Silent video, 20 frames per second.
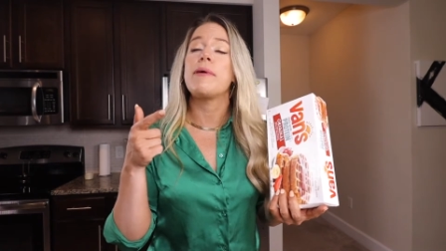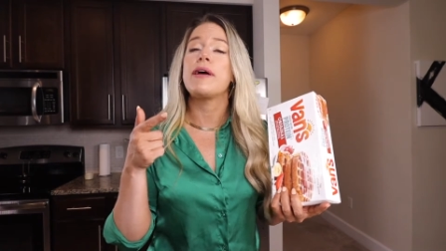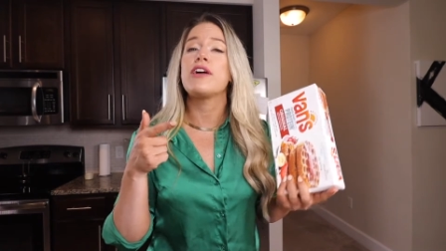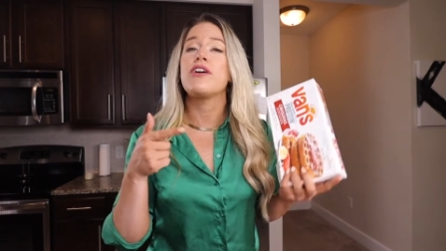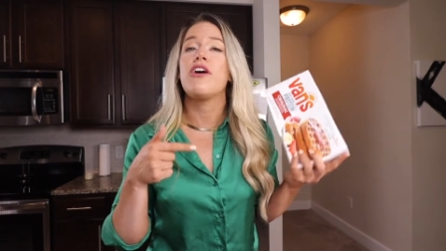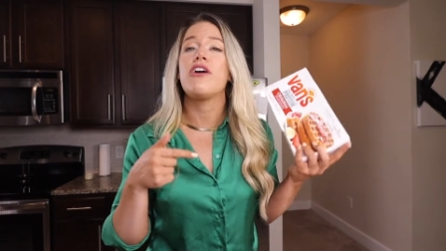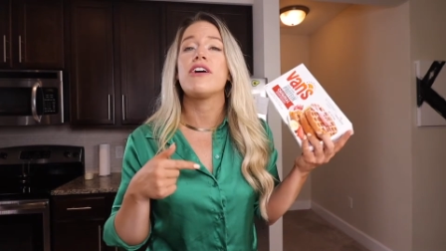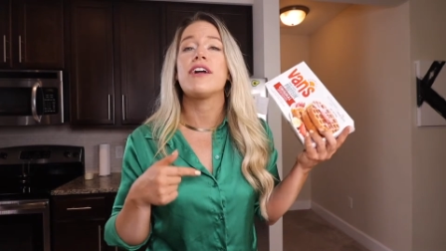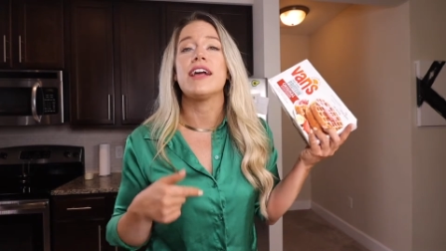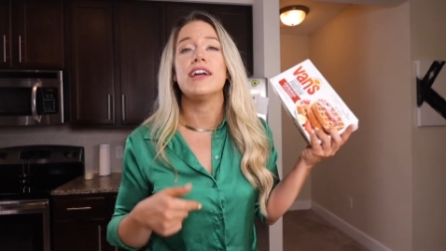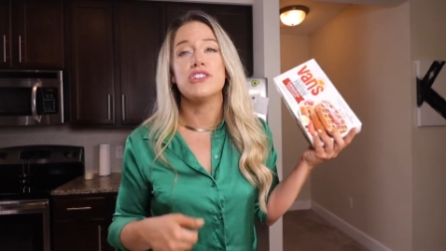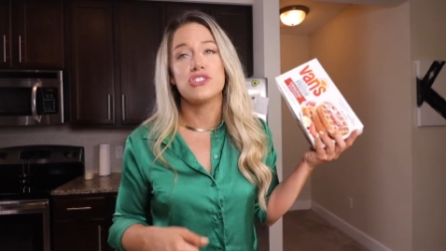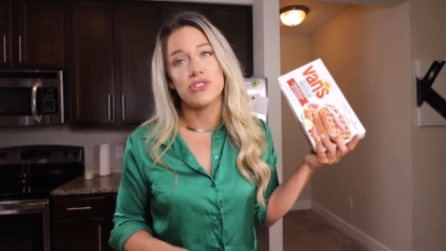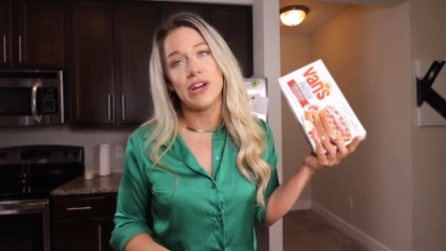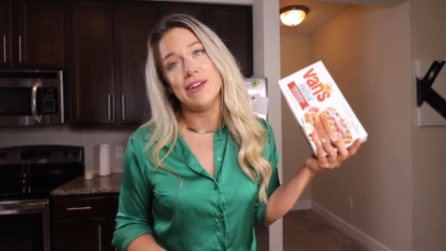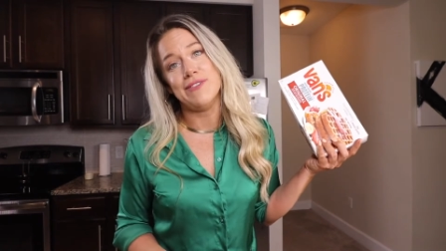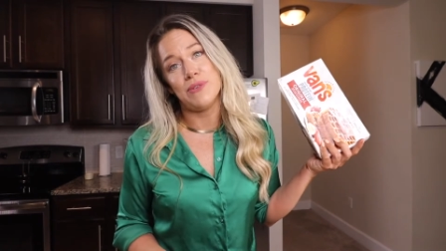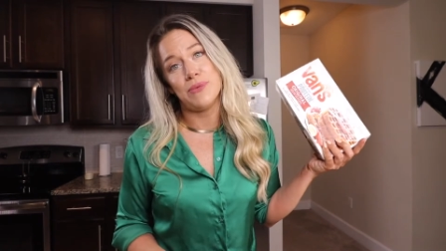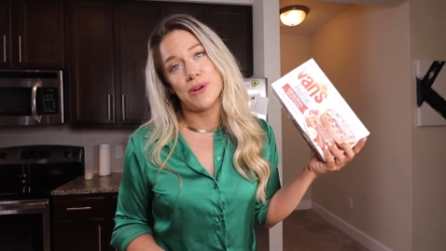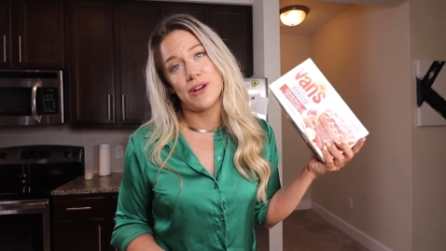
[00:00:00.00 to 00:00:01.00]
my car and I
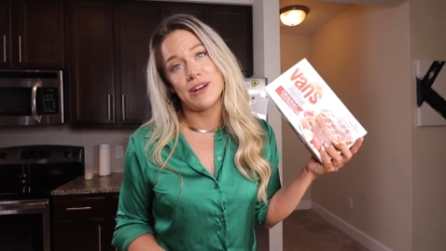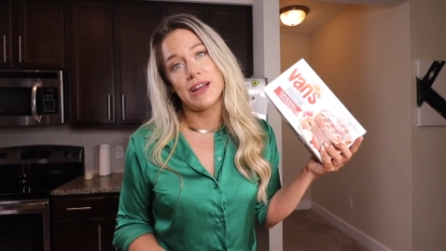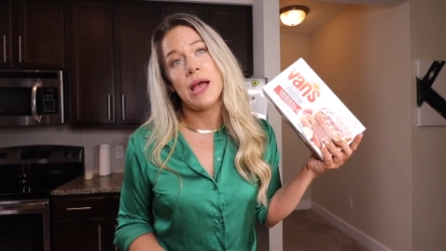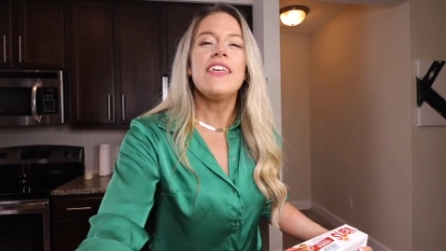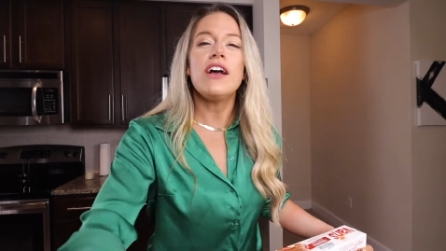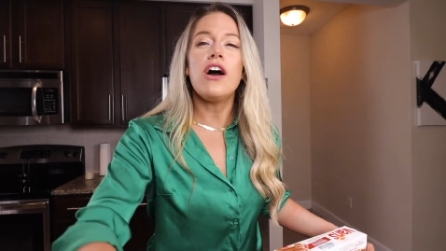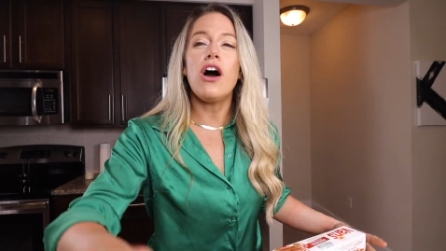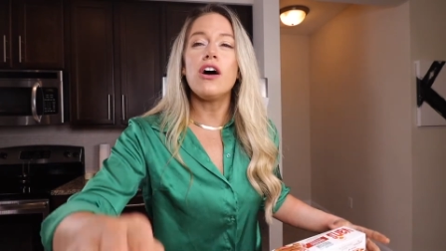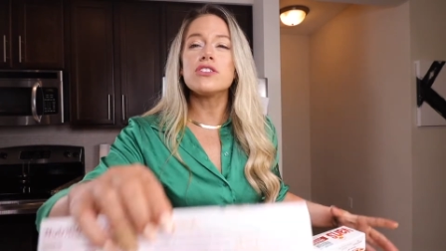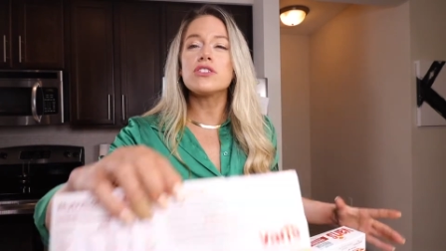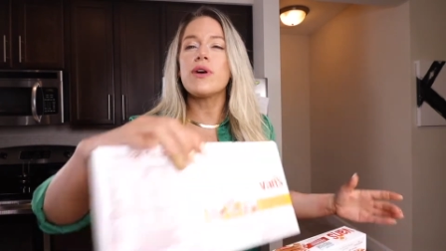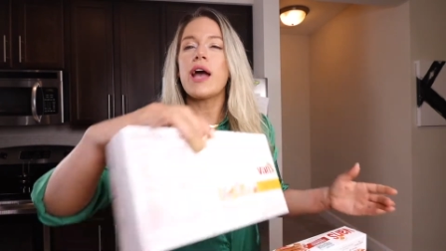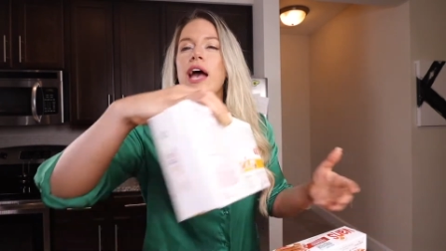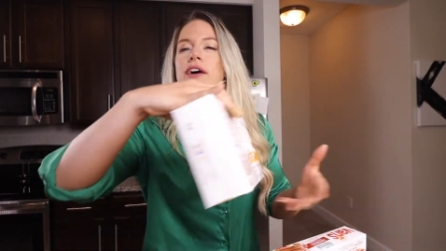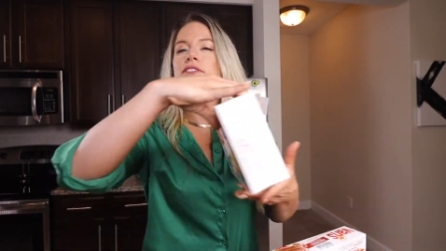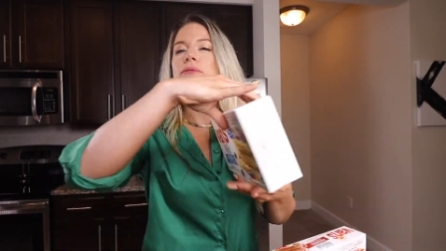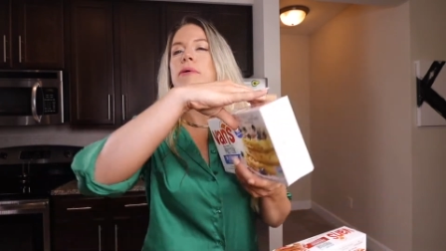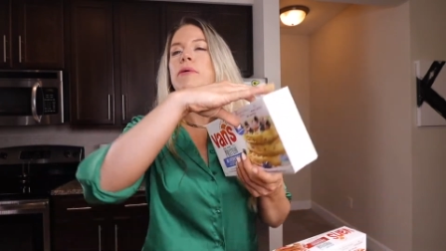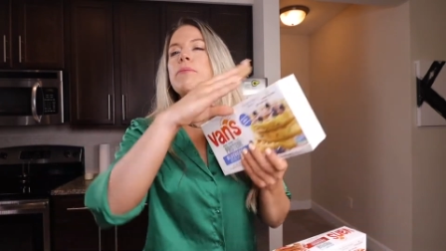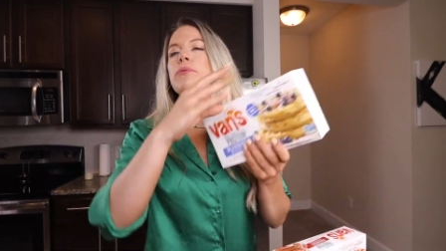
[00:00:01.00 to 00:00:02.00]
drive to work. They also
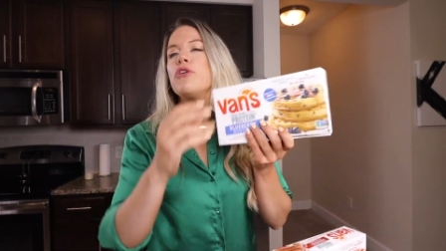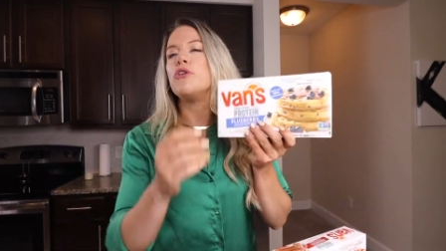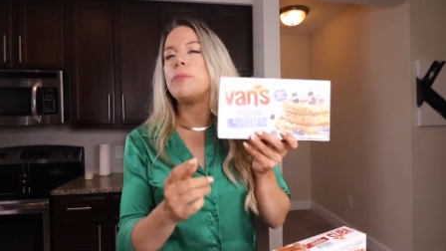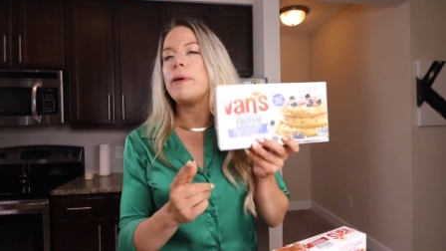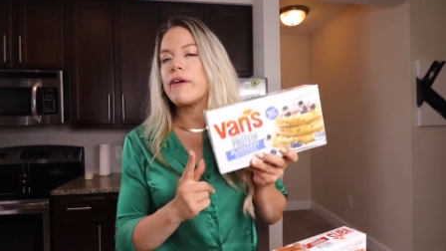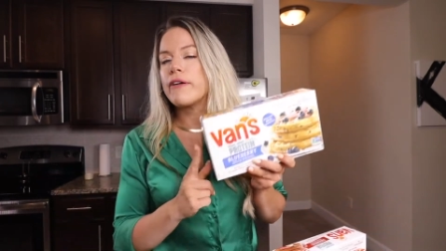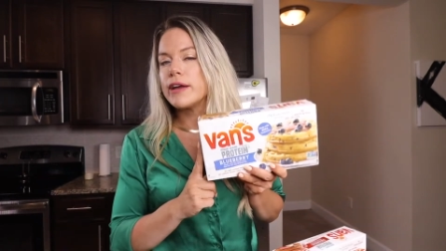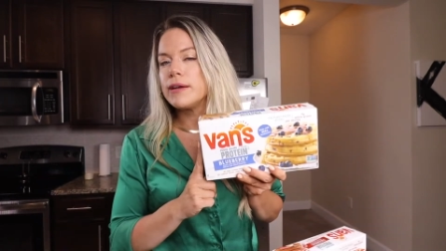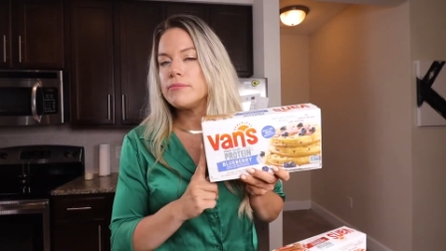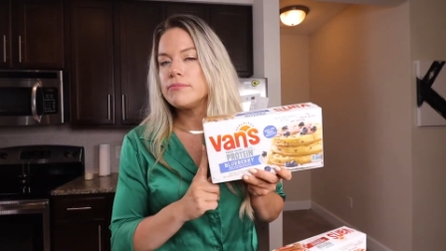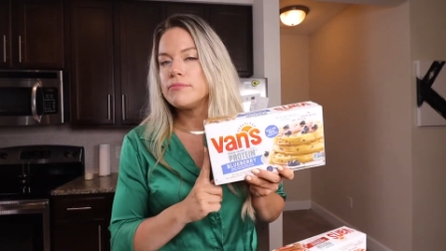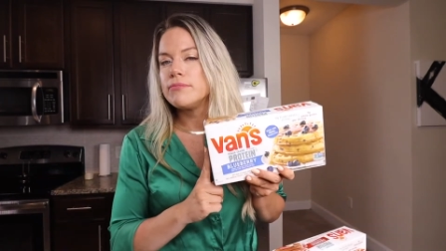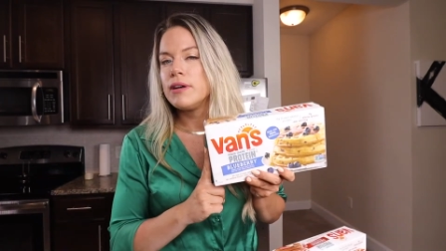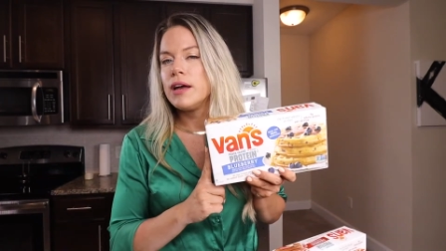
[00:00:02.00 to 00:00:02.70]
have them in blueberry.